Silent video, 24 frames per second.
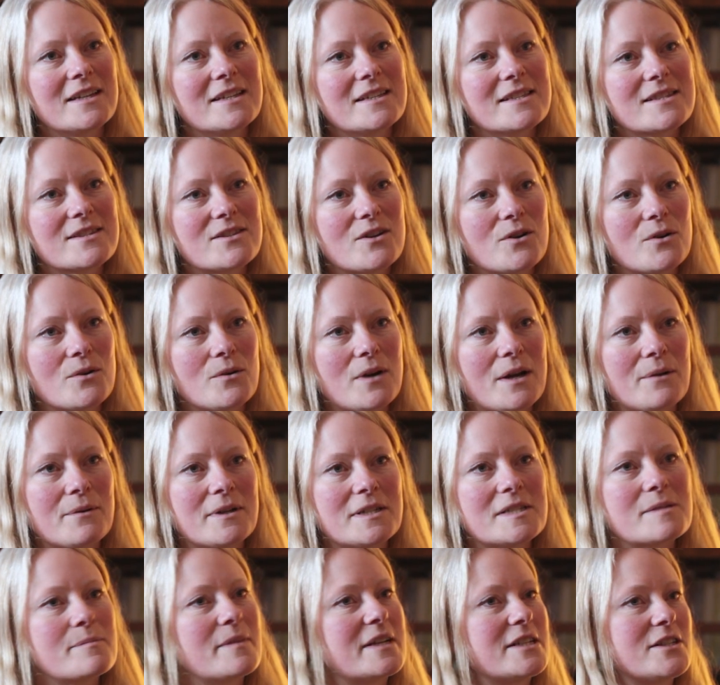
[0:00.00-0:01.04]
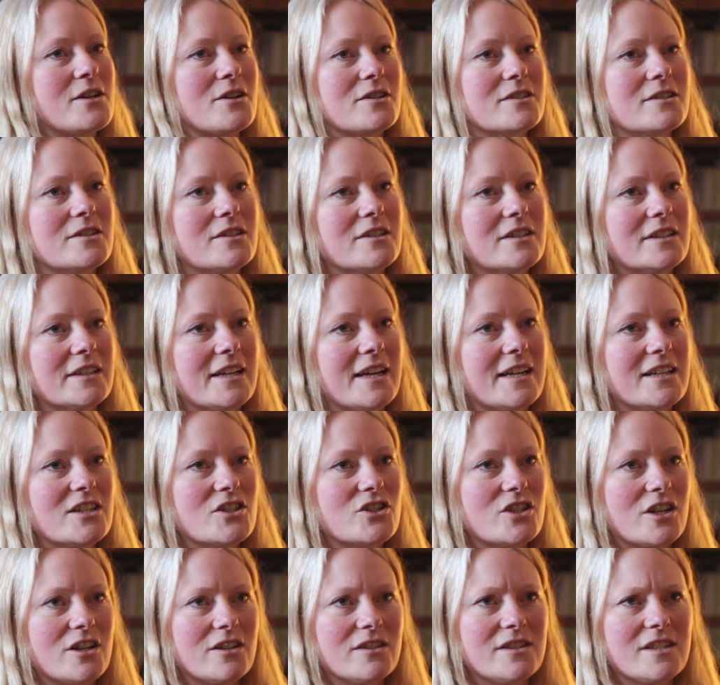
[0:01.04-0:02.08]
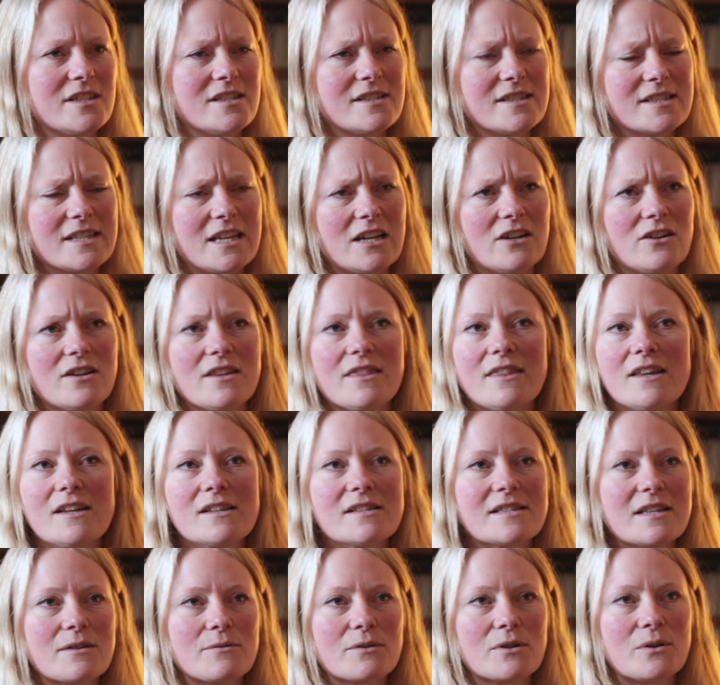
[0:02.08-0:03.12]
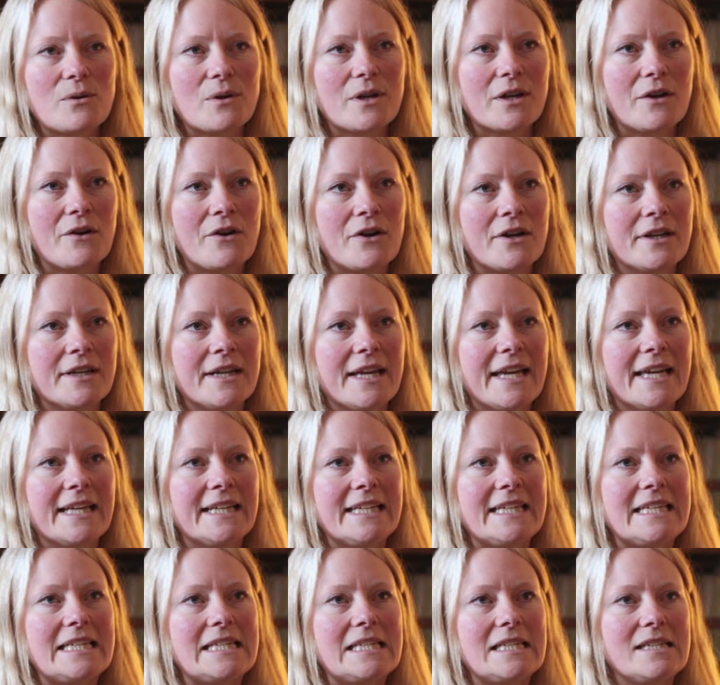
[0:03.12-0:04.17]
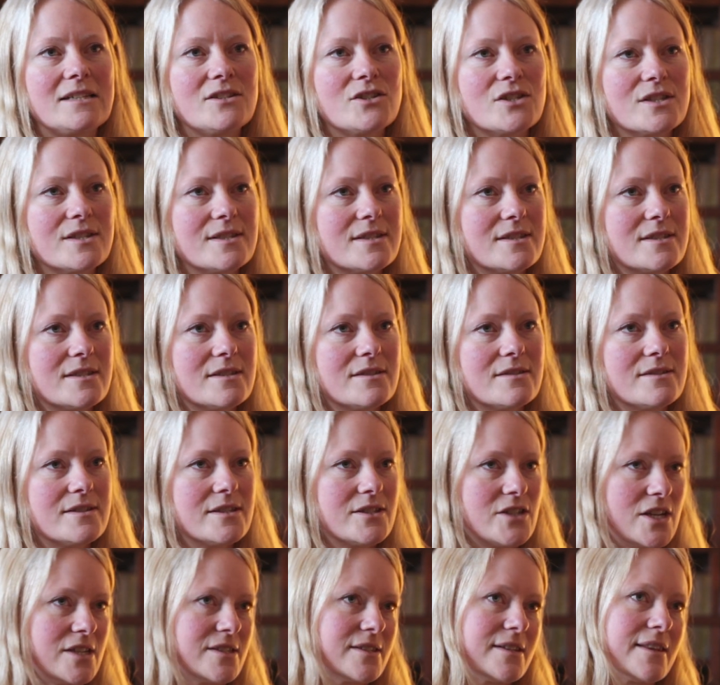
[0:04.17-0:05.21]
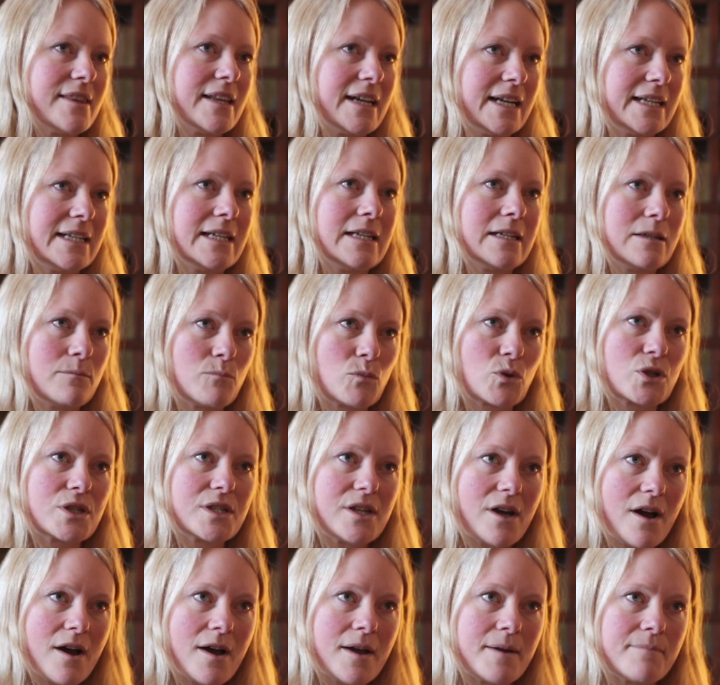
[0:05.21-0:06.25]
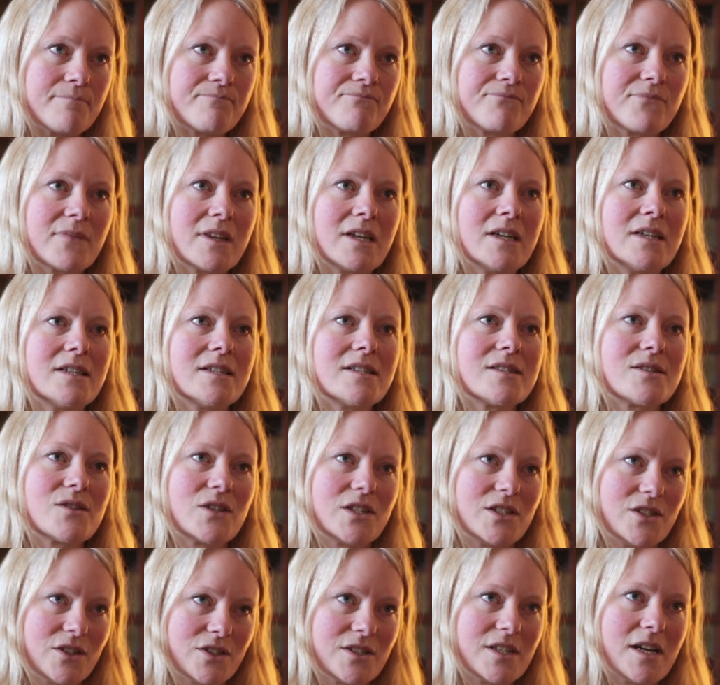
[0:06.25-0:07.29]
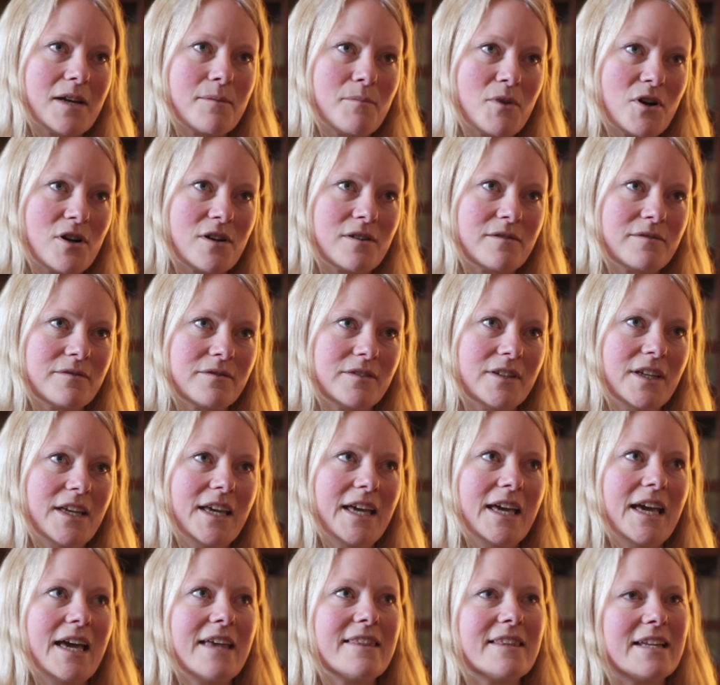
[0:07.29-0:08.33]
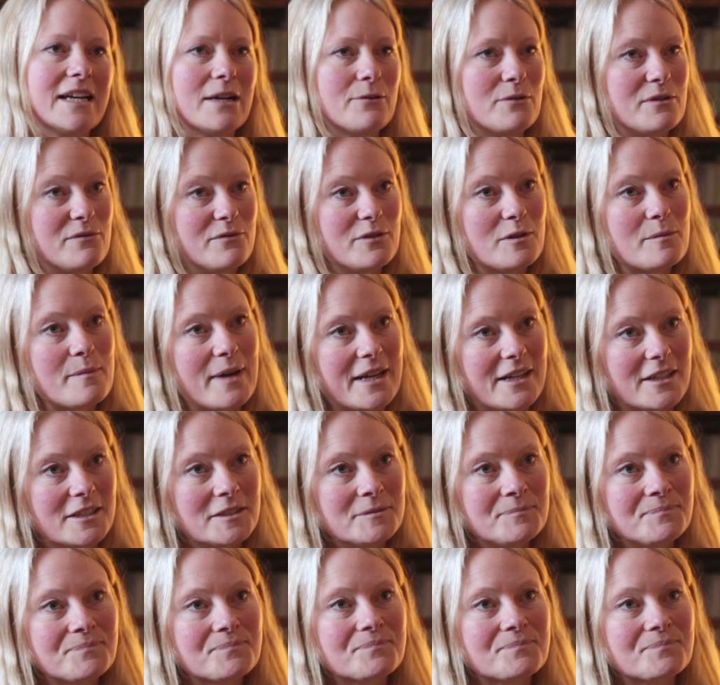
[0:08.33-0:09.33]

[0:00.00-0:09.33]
So I went to my doctor and kind of shared these scary things that were going on, and he just suggested that I needed more time. So I took time off, and then I would feel better.